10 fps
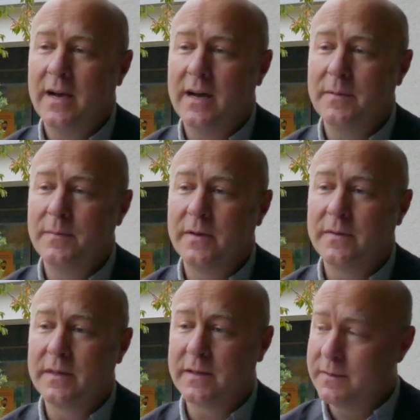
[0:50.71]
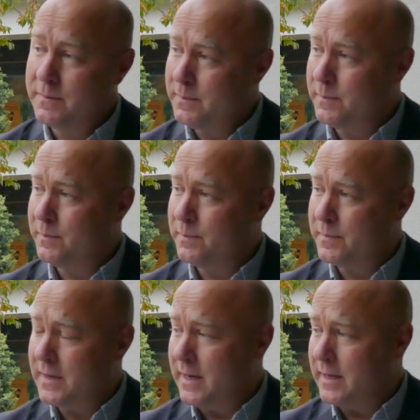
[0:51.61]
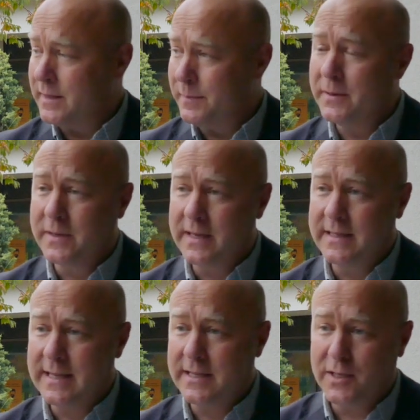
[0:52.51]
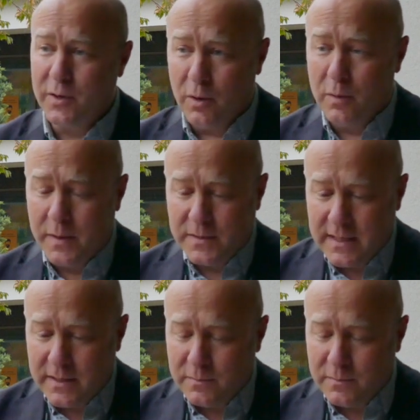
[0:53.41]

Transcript: The building is actually almost at